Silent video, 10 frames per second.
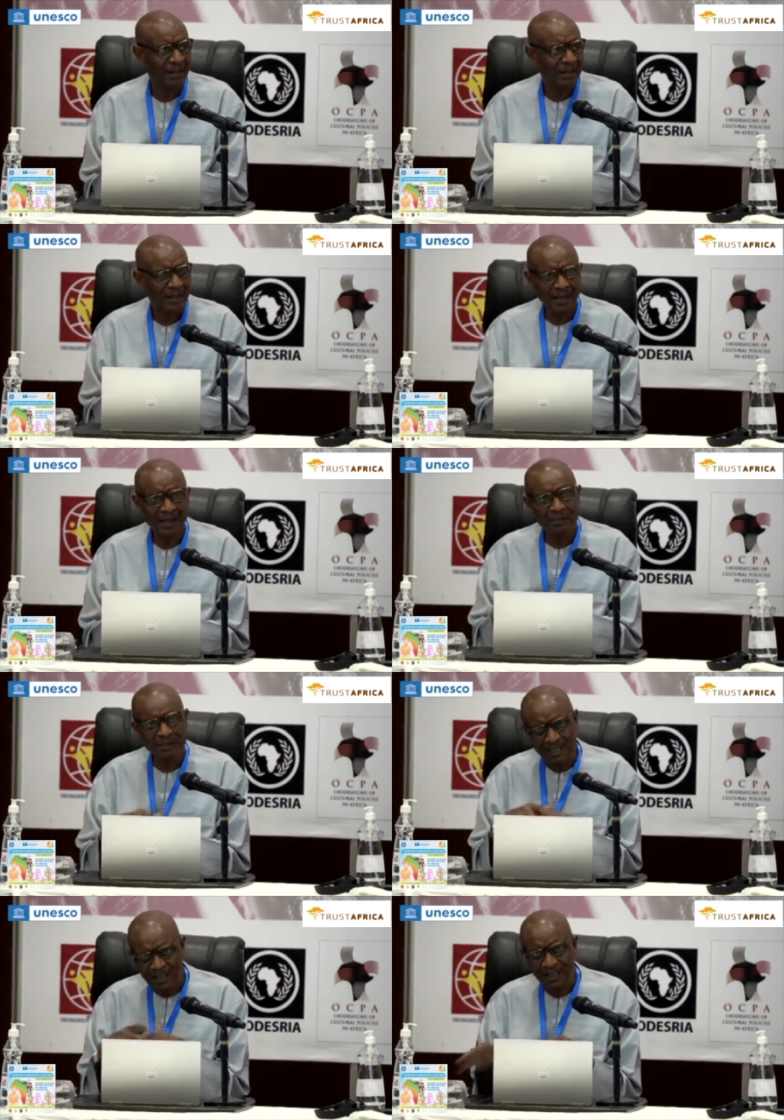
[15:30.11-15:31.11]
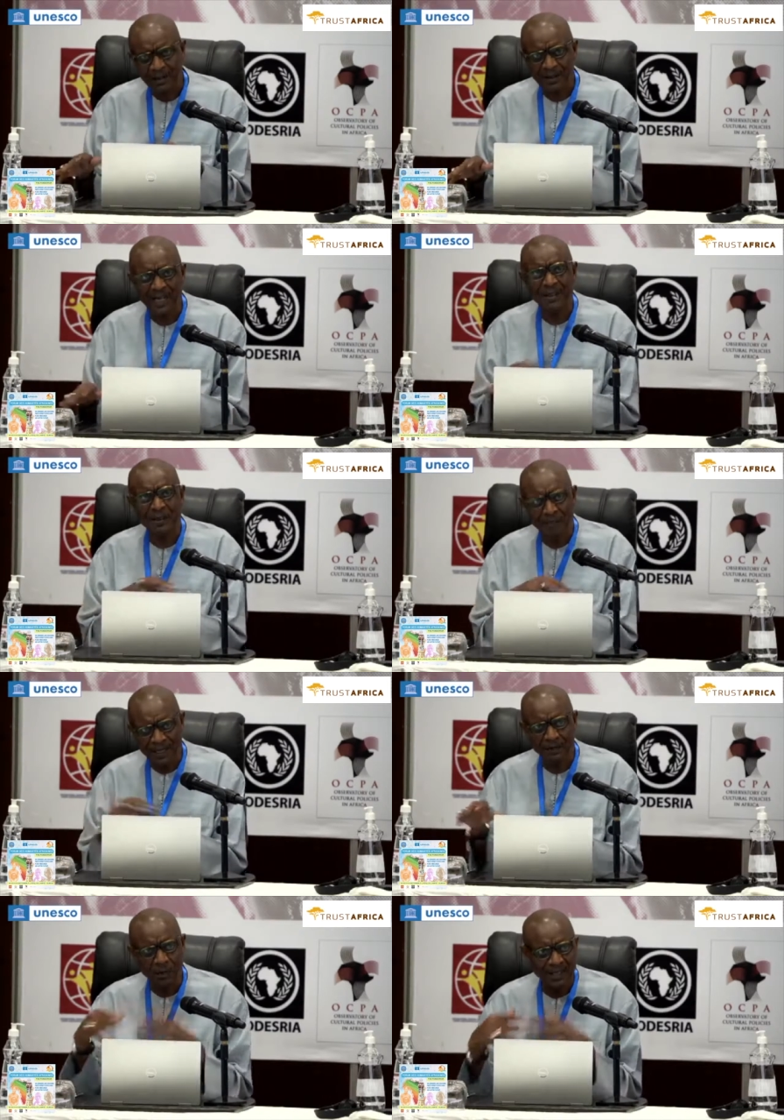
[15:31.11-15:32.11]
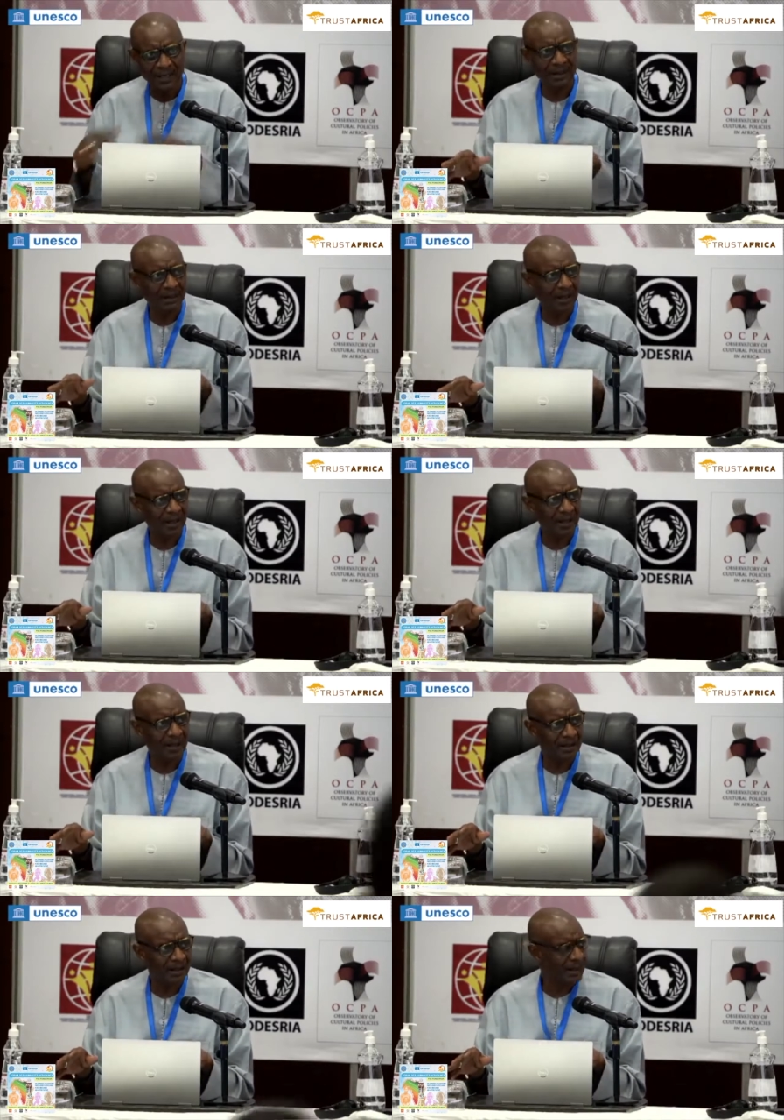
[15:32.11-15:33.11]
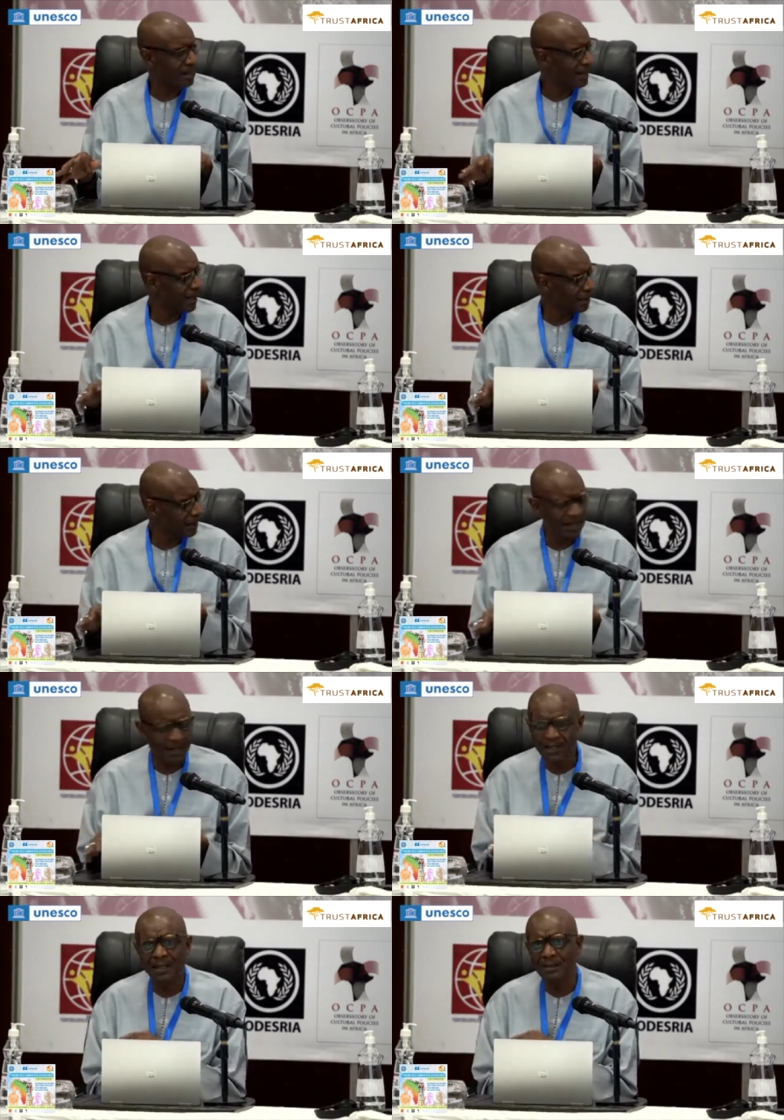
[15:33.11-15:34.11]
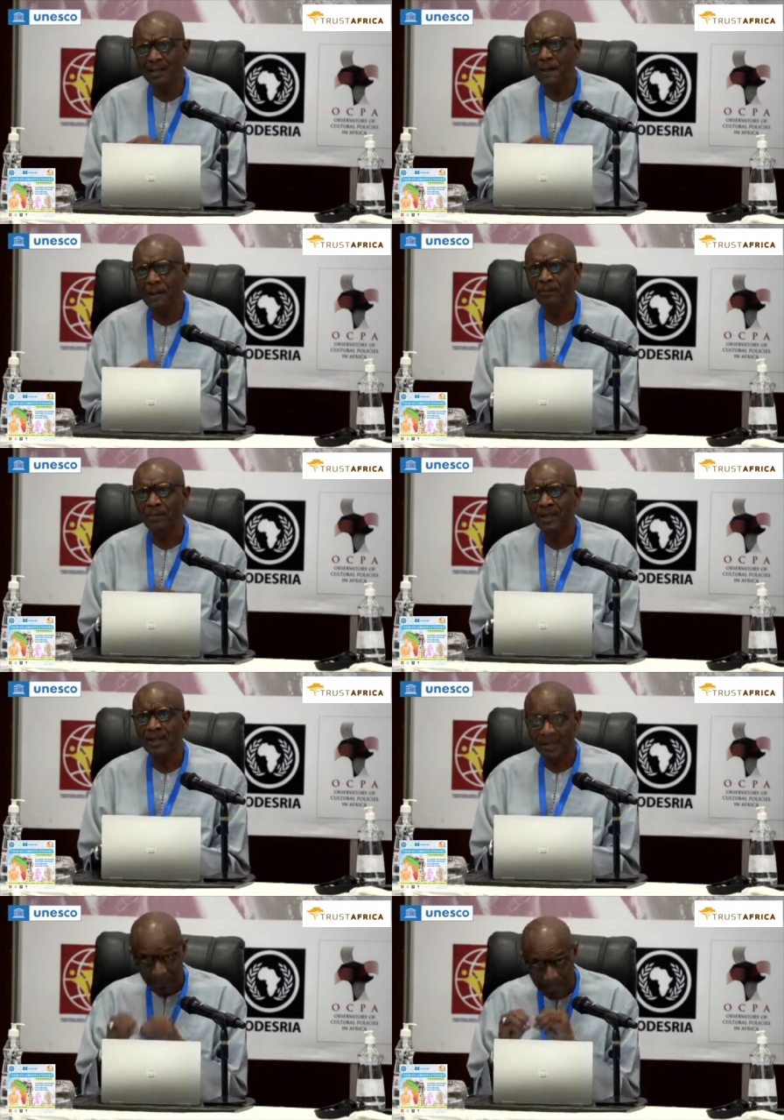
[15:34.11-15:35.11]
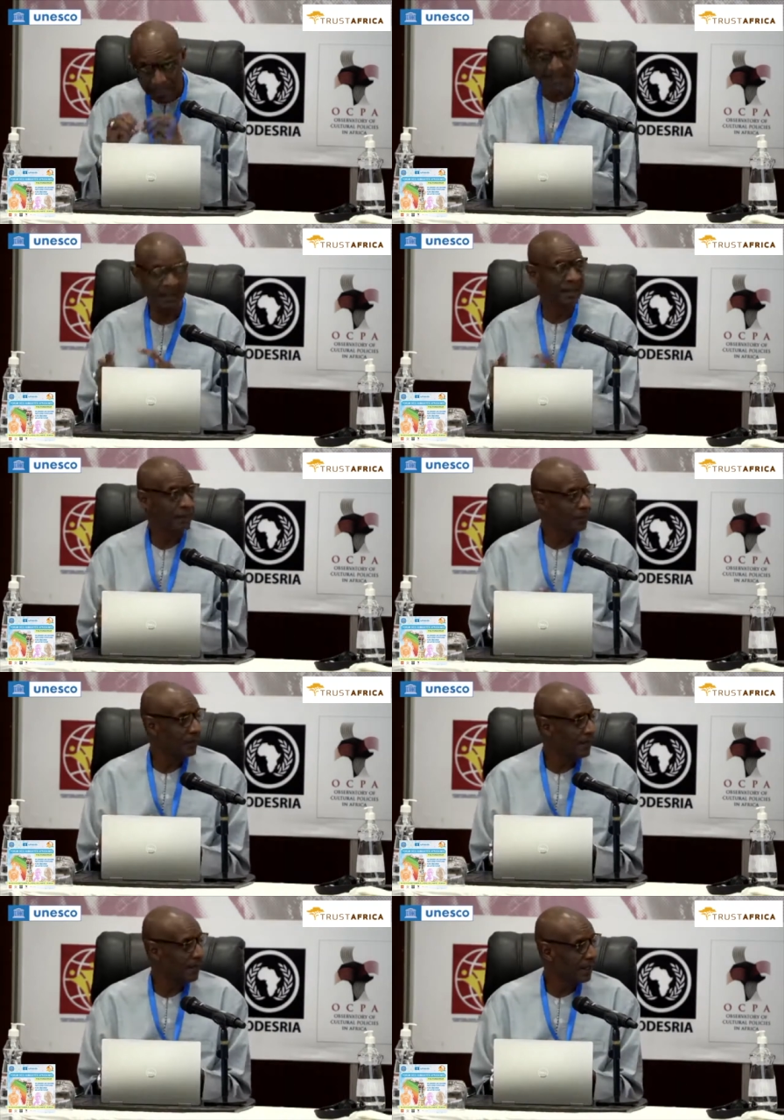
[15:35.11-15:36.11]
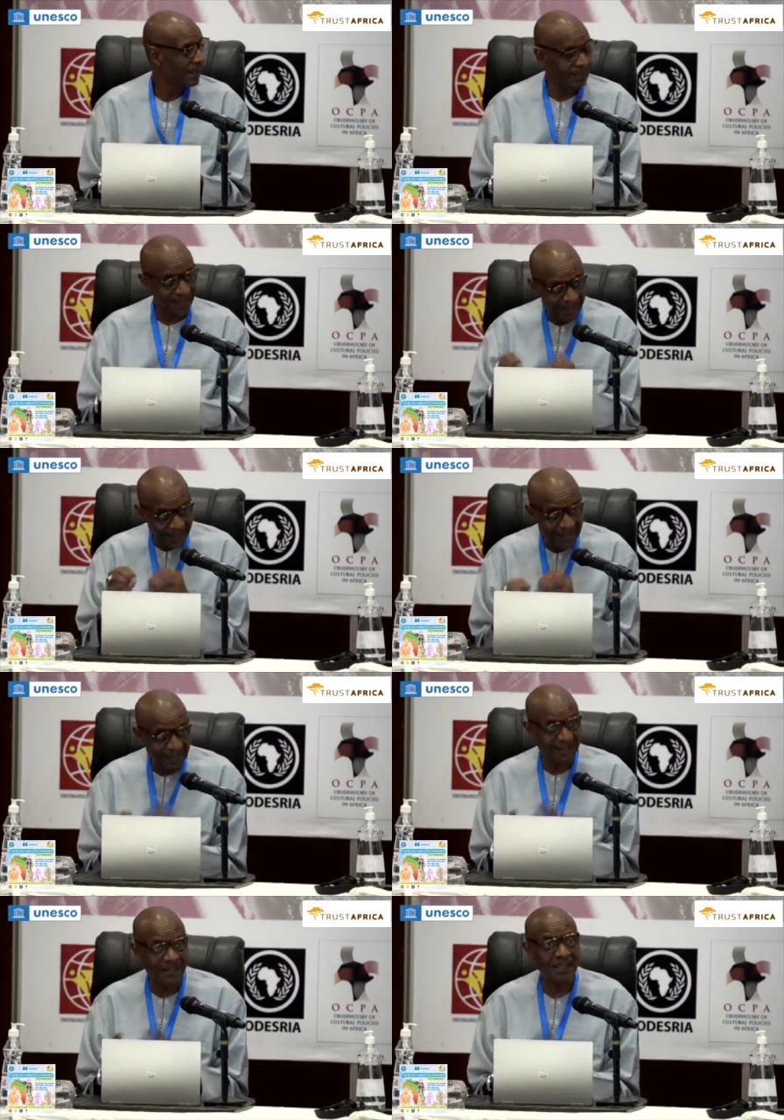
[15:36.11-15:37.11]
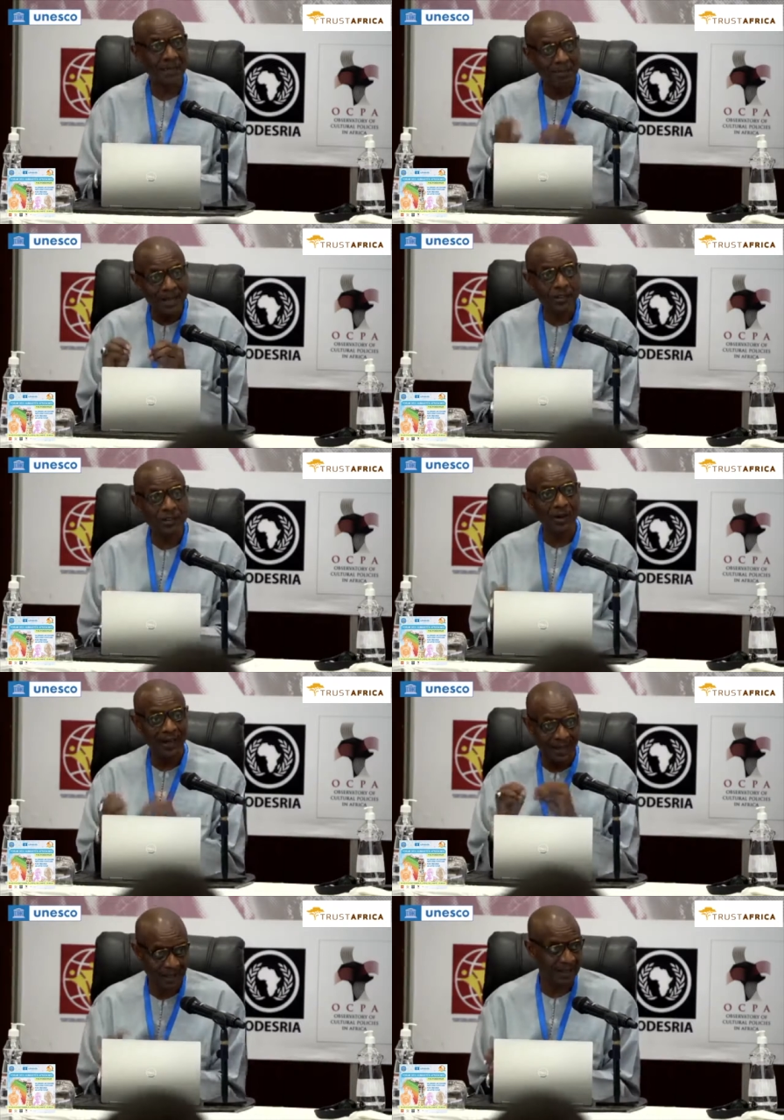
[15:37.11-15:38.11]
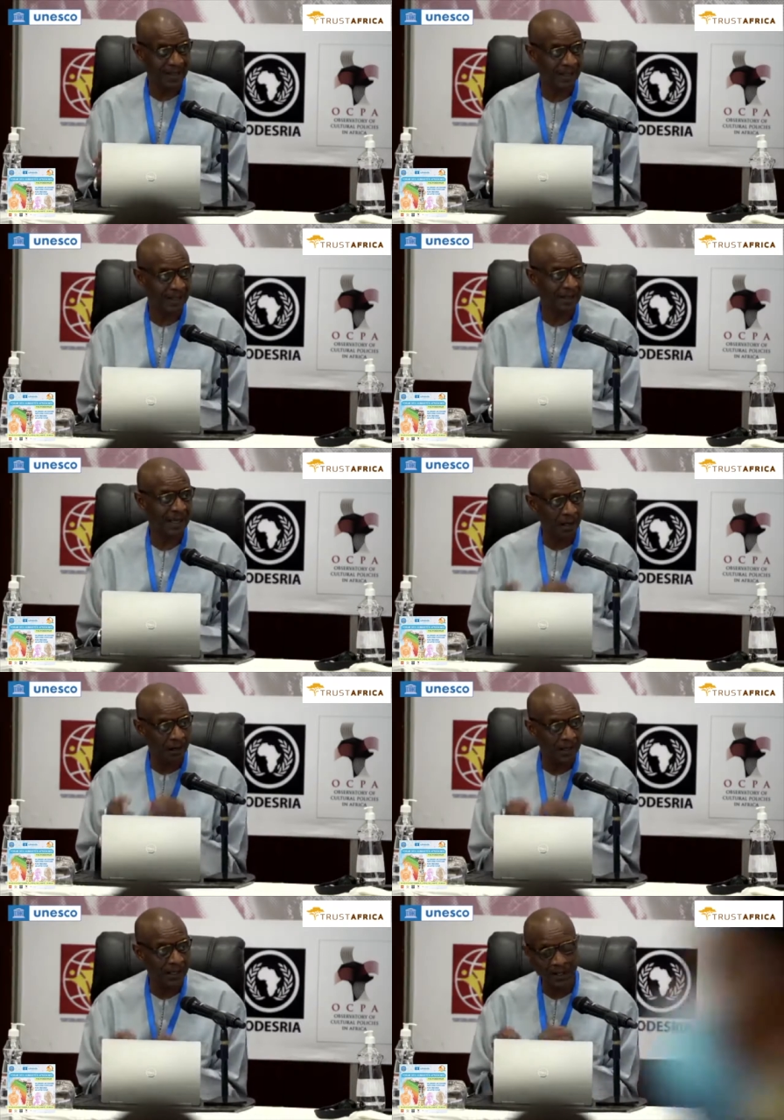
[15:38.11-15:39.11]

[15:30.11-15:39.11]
In Central Africa, even men do it, and it's, it's ex extremely damaging. It's a health hazard. It's a major health hazard. The head of the,